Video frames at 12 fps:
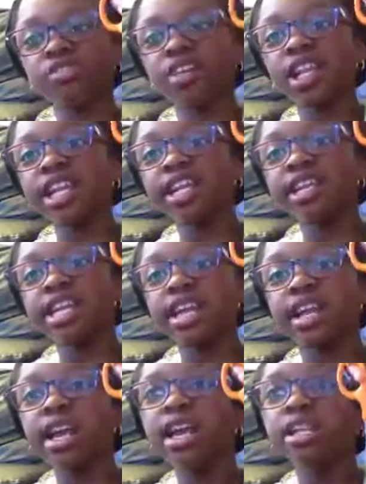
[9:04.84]
you really
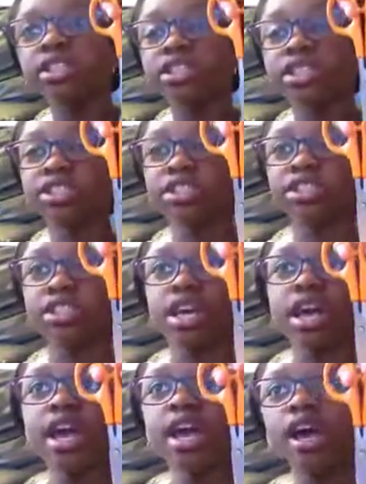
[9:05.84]
need scissors.
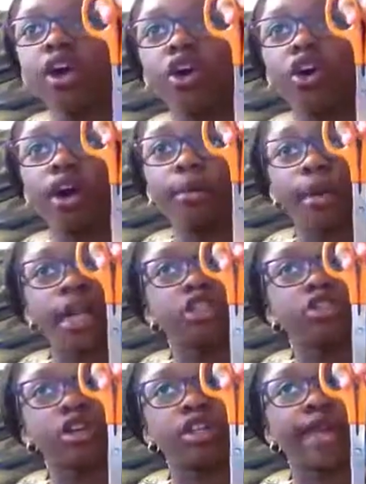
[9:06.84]
Or make
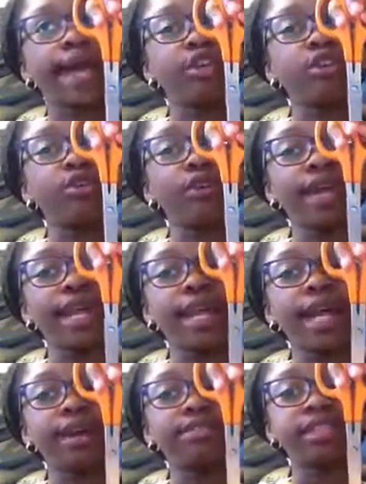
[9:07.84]
sure that you really
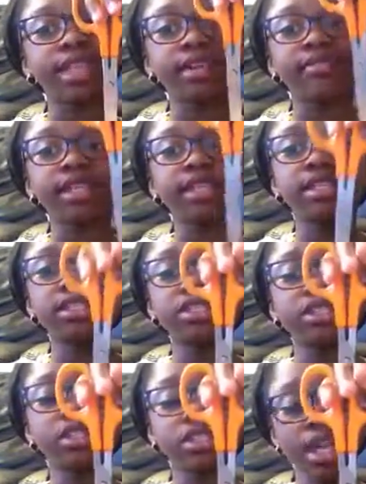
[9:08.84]
have safety
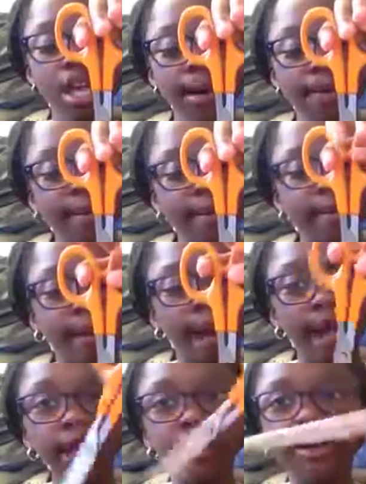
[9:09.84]
scissors, but
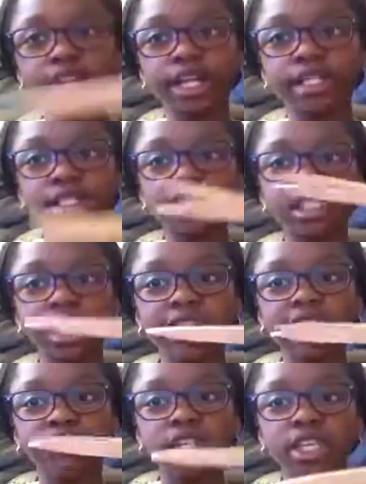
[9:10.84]
mine are not
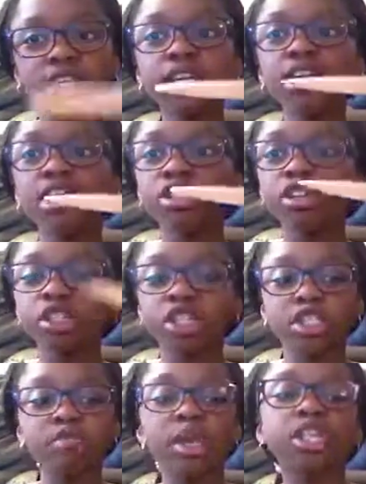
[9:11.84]
safety. So
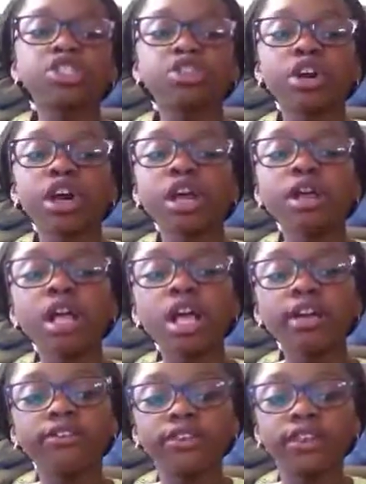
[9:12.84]
just make sure
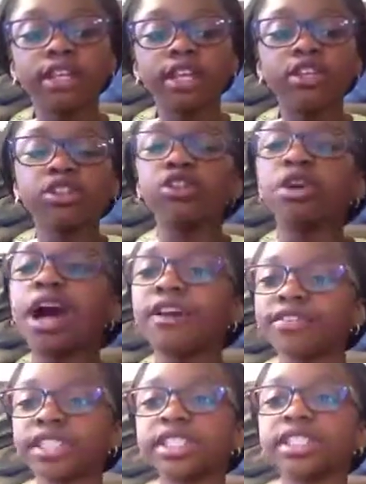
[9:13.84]
if you're little you
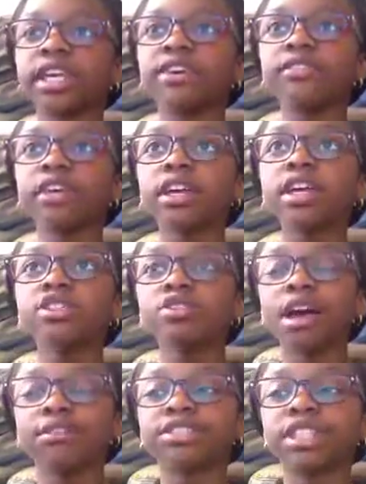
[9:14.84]
have
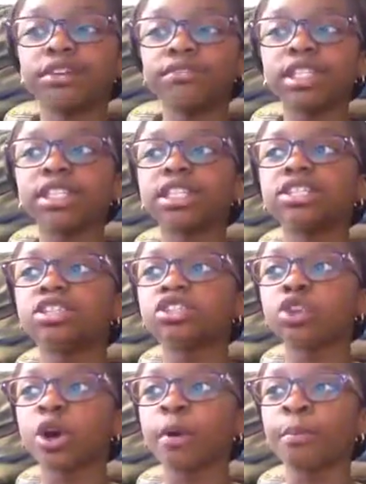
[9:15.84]
safety
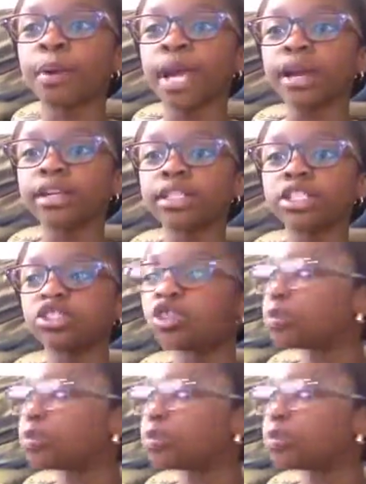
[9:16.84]
scissors or a parent to